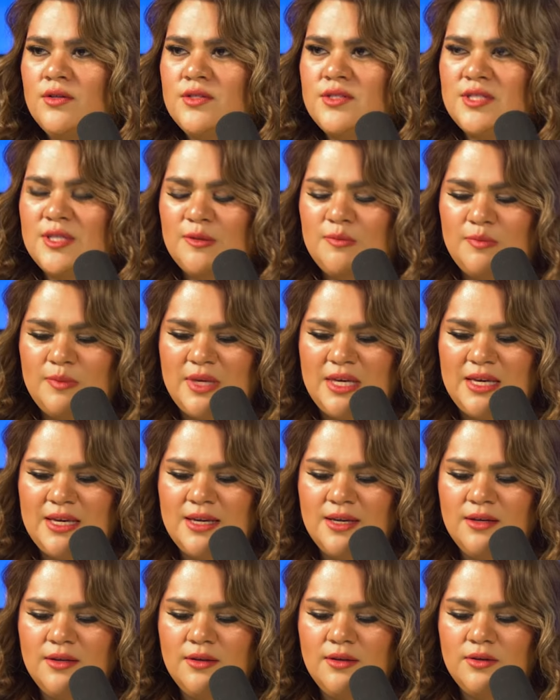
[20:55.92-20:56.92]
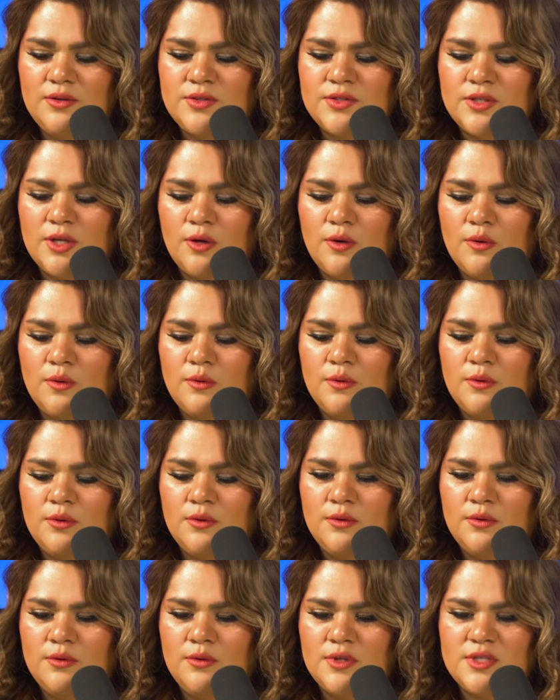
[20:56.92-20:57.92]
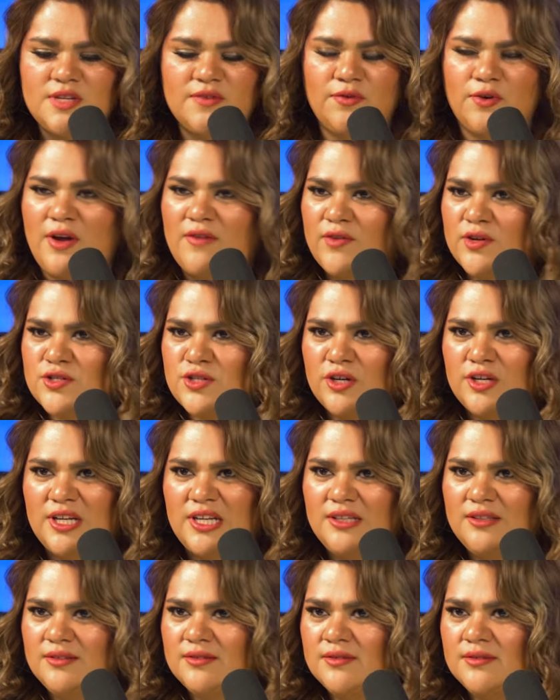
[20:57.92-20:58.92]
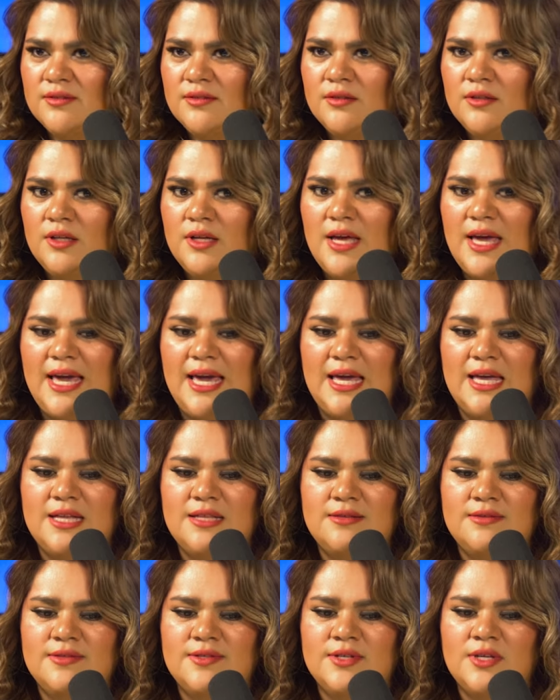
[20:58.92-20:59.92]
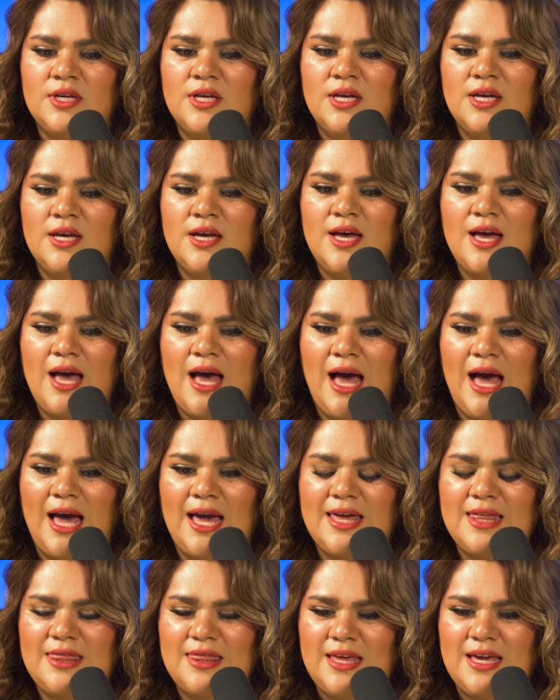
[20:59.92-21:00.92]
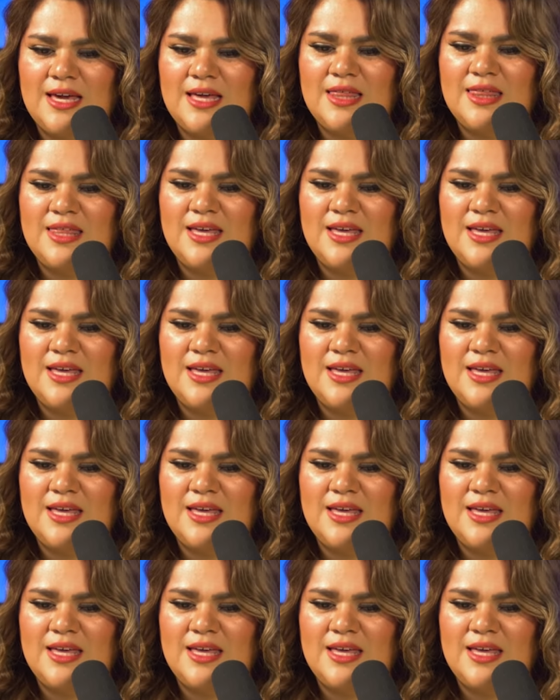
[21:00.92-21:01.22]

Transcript: To me, so it's a forever journey. And I think